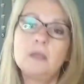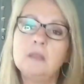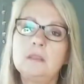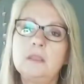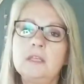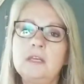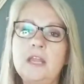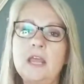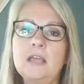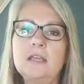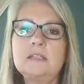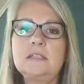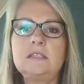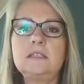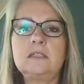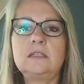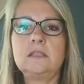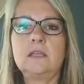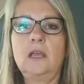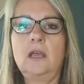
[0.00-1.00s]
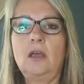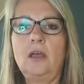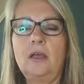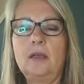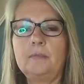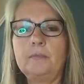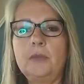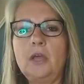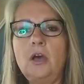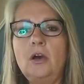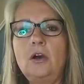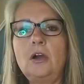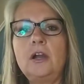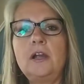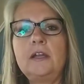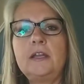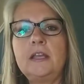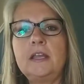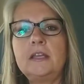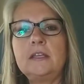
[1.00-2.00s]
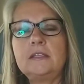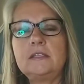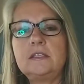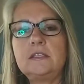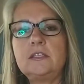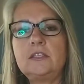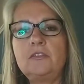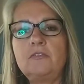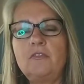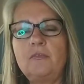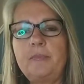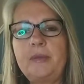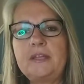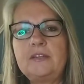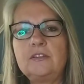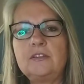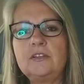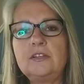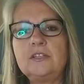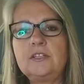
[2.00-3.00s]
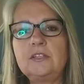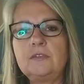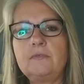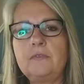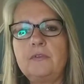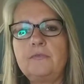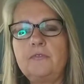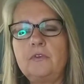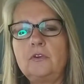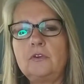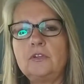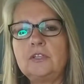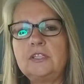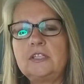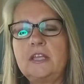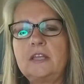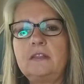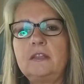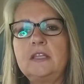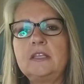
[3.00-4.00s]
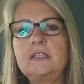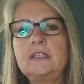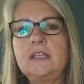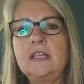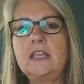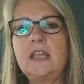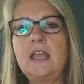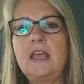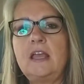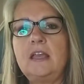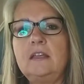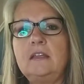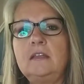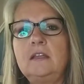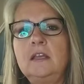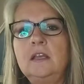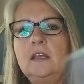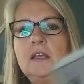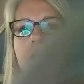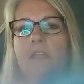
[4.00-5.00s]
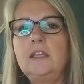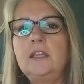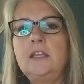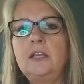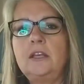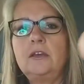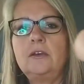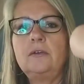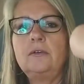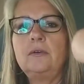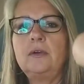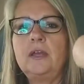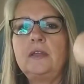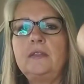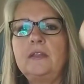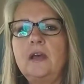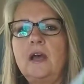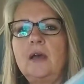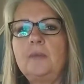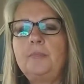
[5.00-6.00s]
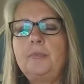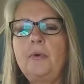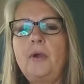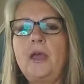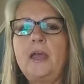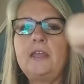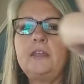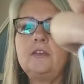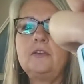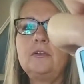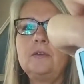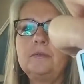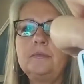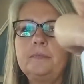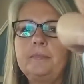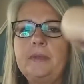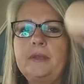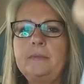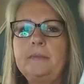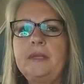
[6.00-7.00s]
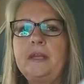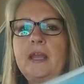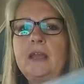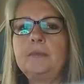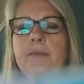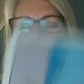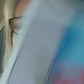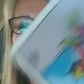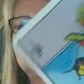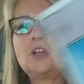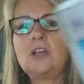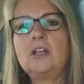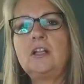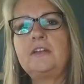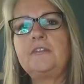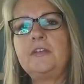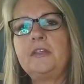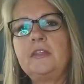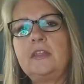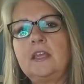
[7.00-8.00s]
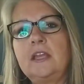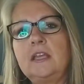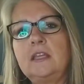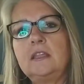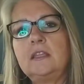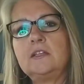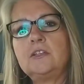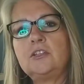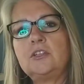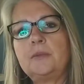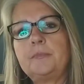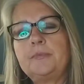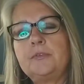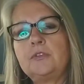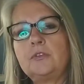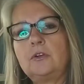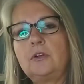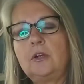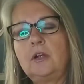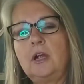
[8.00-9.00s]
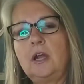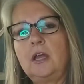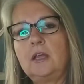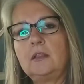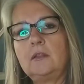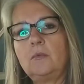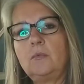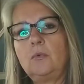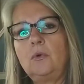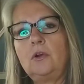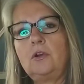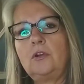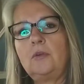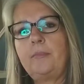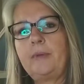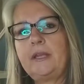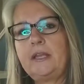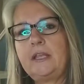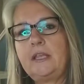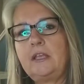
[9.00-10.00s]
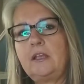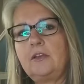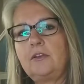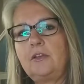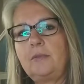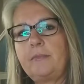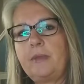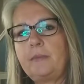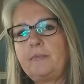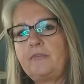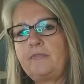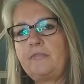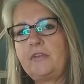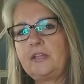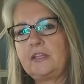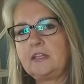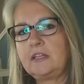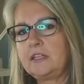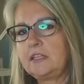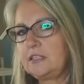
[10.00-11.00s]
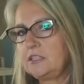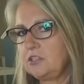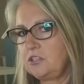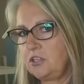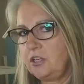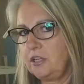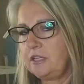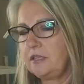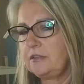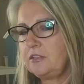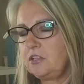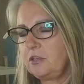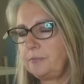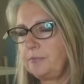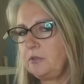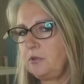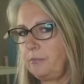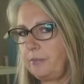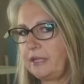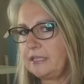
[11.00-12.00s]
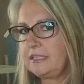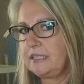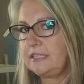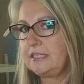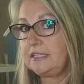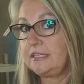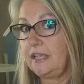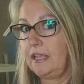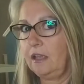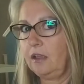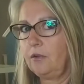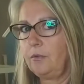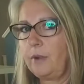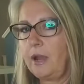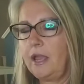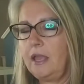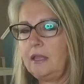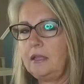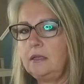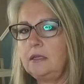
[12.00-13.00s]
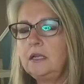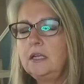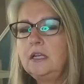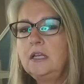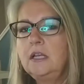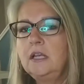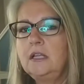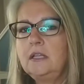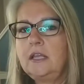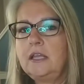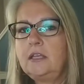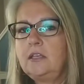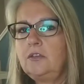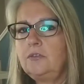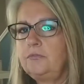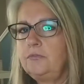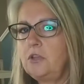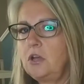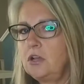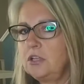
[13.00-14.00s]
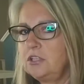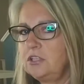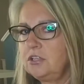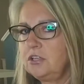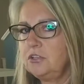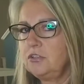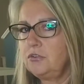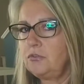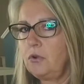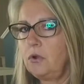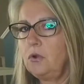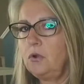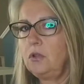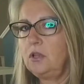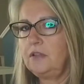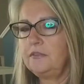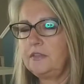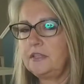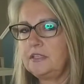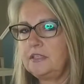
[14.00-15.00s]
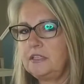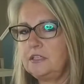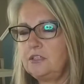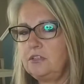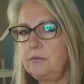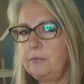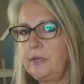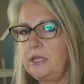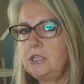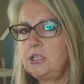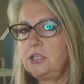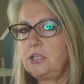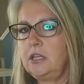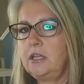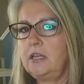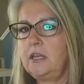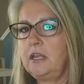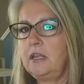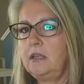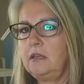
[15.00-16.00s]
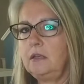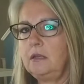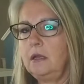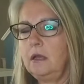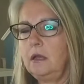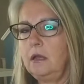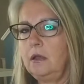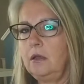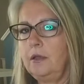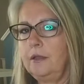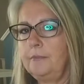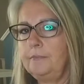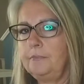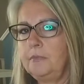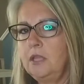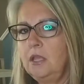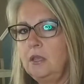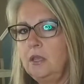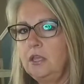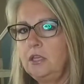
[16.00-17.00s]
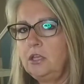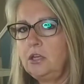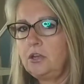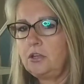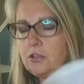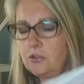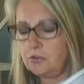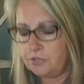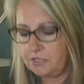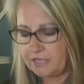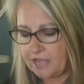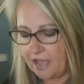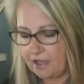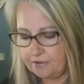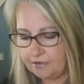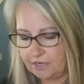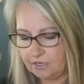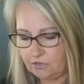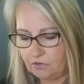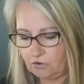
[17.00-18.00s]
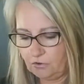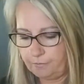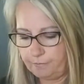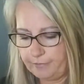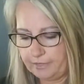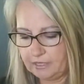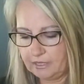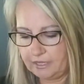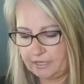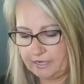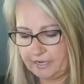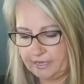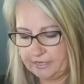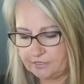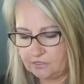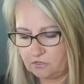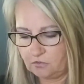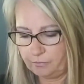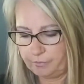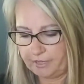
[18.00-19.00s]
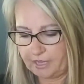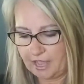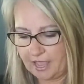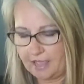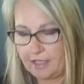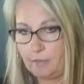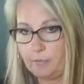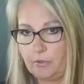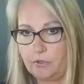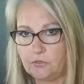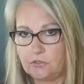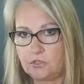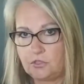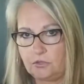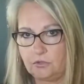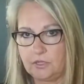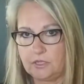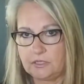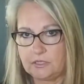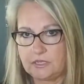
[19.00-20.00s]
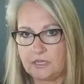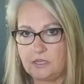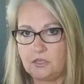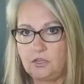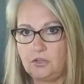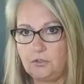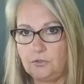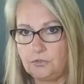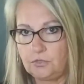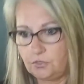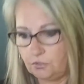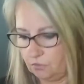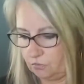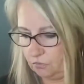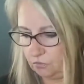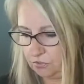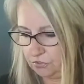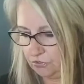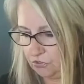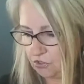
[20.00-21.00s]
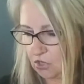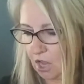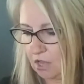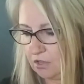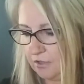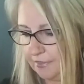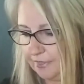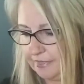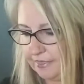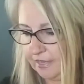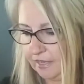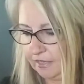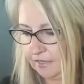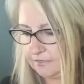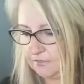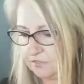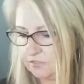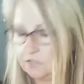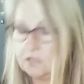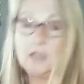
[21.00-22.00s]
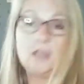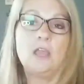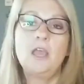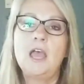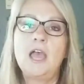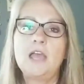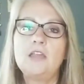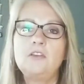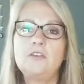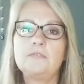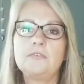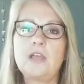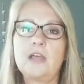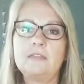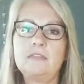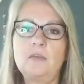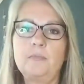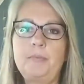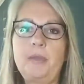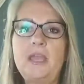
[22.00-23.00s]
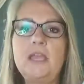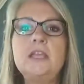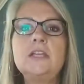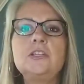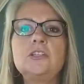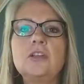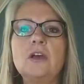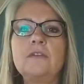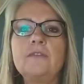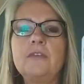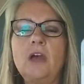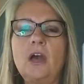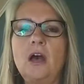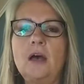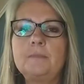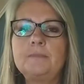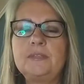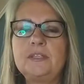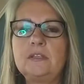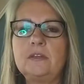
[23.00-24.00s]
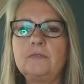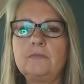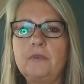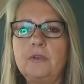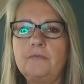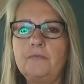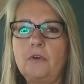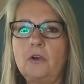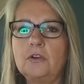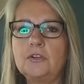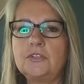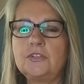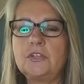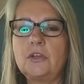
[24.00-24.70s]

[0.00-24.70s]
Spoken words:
The next card is the Two of Pentacles in reverse. And this again, you know, in the upright, you're being able to juggle everything and the ships are on the water. But here you may be feeling like the ships are about to sink, right? Like you've lost control of this situation, and, you know, you're doubting your ability to be able to continue to juggle things. And you've got the Page of Cups in reverse.